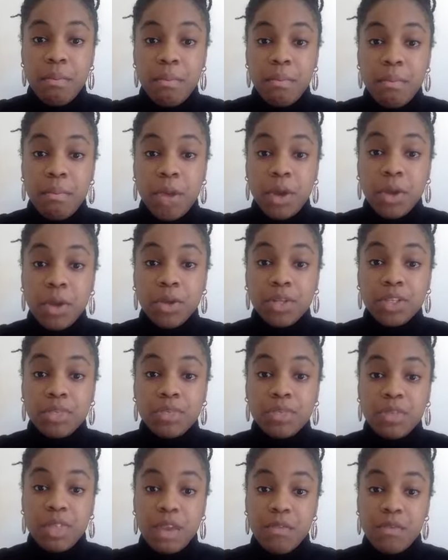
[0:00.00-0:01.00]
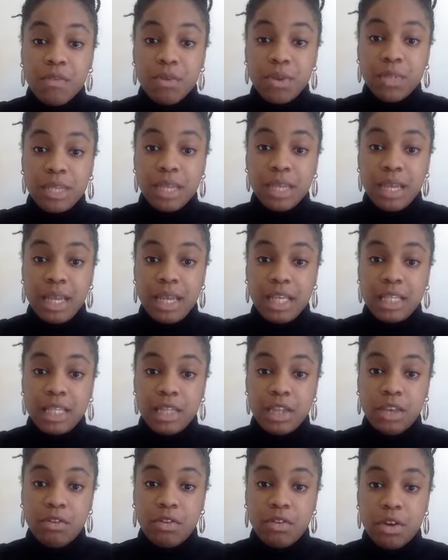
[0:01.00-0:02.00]
most with their roots in
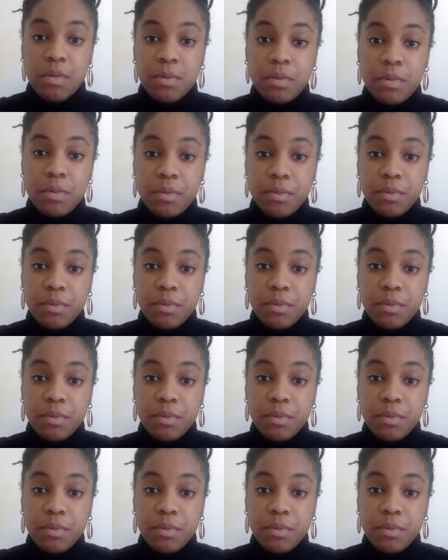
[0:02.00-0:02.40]
Eastern Europe.